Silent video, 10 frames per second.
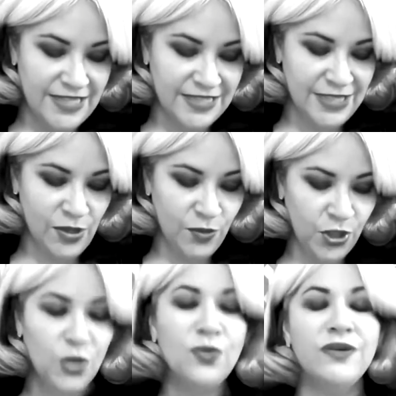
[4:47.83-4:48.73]
So
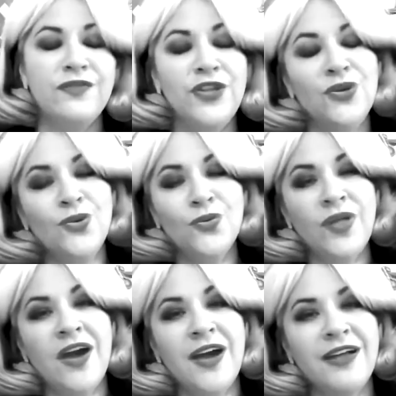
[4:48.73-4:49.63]
you review
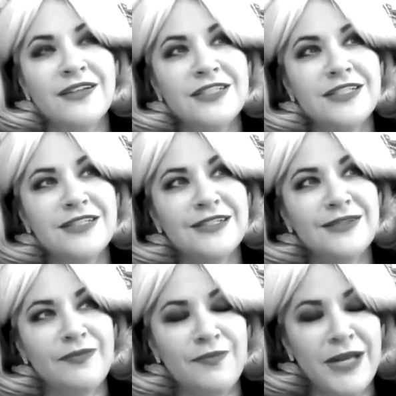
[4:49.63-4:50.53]
that
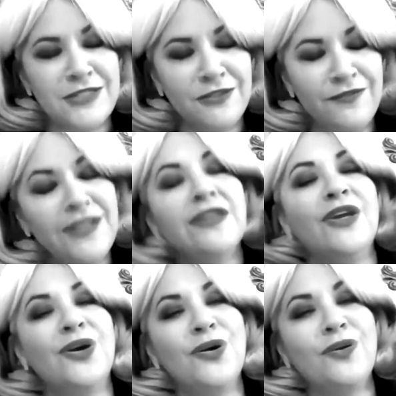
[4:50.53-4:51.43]
mental
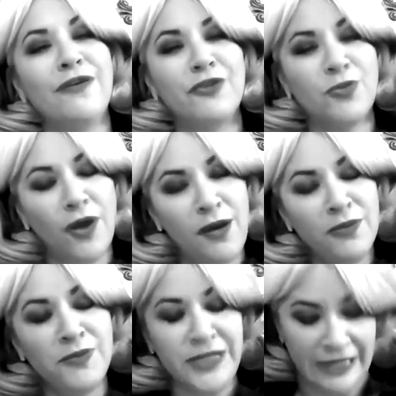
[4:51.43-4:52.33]
video of your
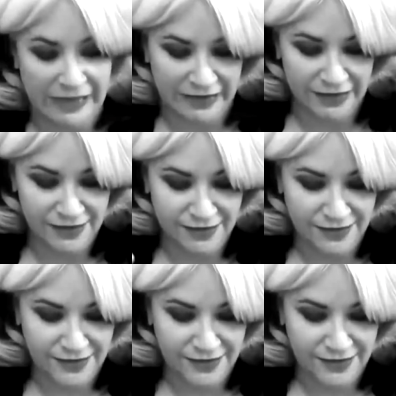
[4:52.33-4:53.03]
problem again.